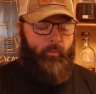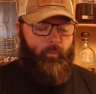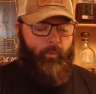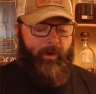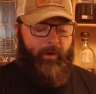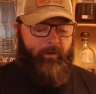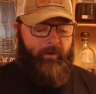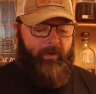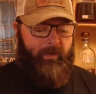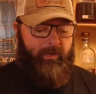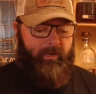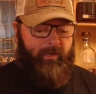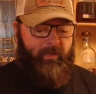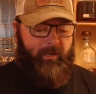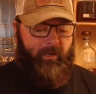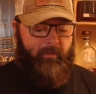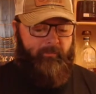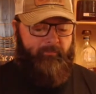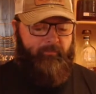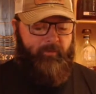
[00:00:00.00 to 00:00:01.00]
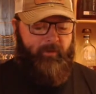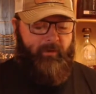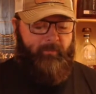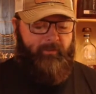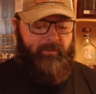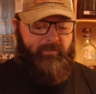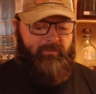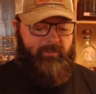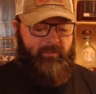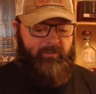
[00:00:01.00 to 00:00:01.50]
Where did it come
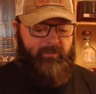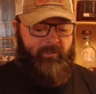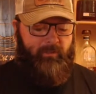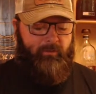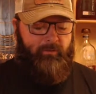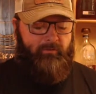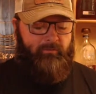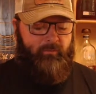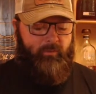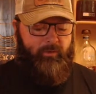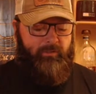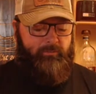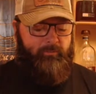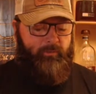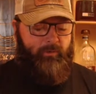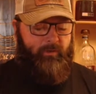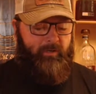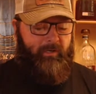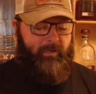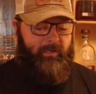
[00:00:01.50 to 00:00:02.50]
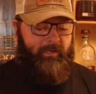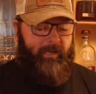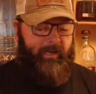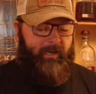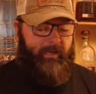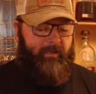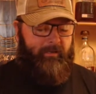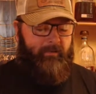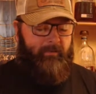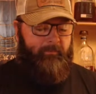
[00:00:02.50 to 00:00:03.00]
from? It's distilled in Lawrenceburg,
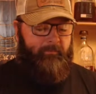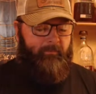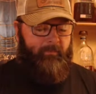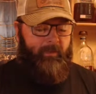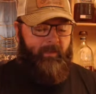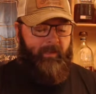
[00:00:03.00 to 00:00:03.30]
Indiana.